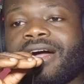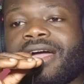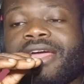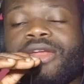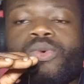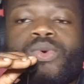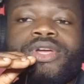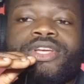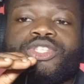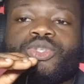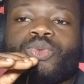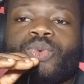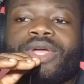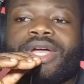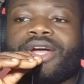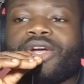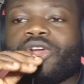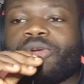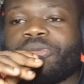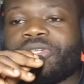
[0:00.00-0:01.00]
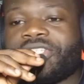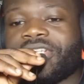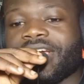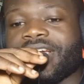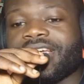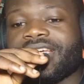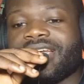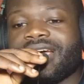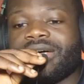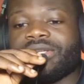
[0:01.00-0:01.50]
Anyways, we are going to be
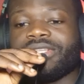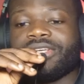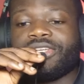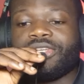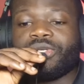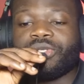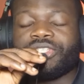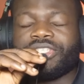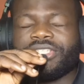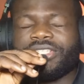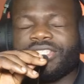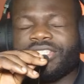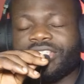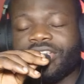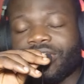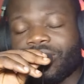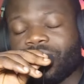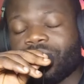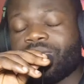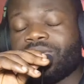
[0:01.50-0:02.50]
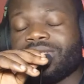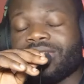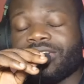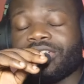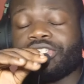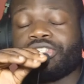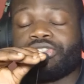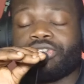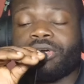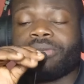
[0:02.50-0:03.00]
checking out the new single
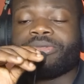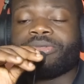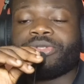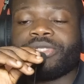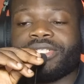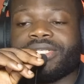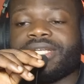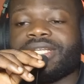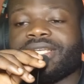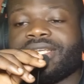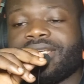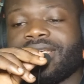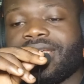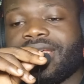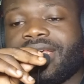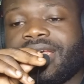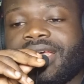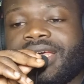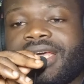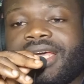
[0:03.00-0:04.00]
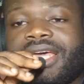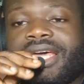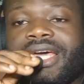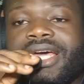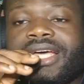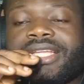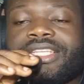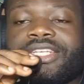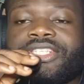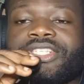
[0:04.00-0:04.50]
that it dropped recently.
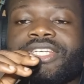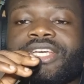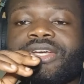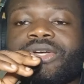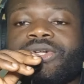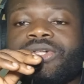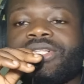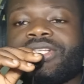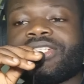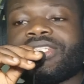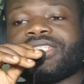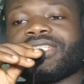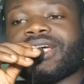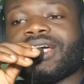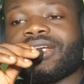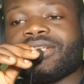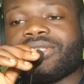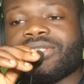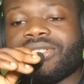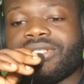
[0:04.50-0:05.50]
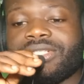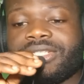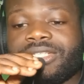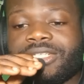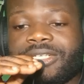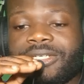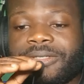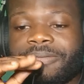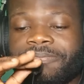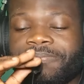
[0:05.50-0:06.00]
And this single is titled
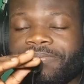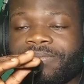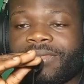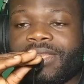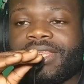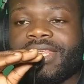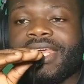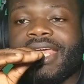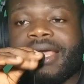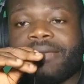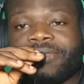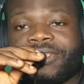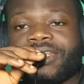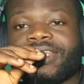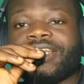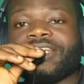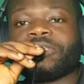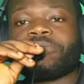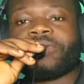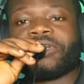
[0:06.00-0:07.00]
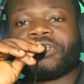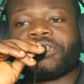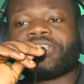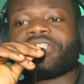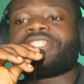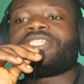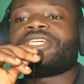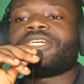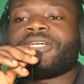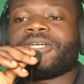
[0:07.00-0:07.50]
The Emptiness
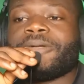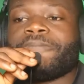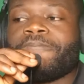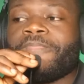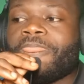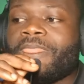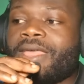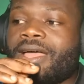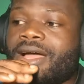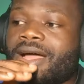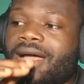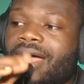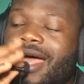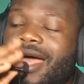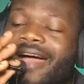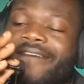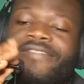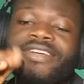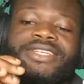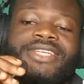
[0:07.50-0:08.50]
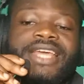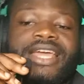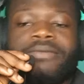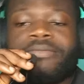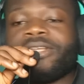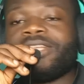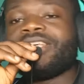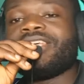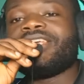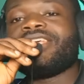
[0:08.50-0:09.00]
Machine. Having
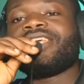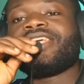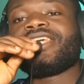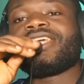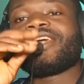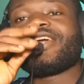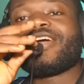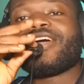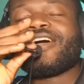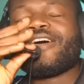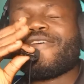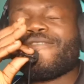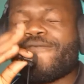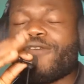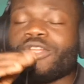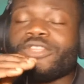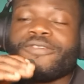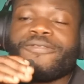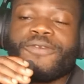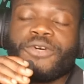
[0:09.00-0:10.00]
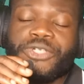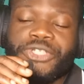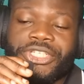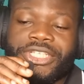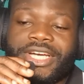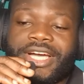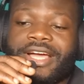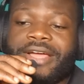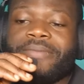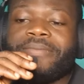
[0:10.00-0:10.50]
Emily for the
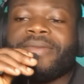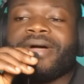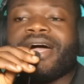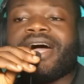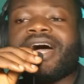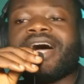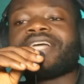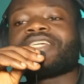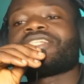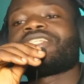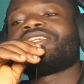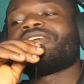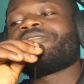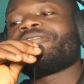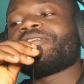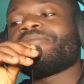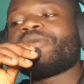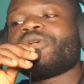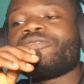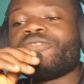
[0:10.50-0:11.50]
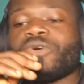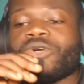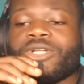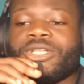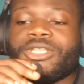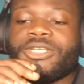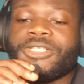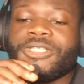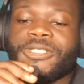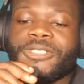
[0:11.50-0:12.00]
first time as their female
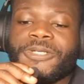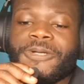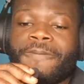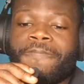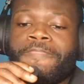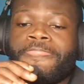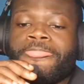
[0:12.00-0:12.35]
vocalist.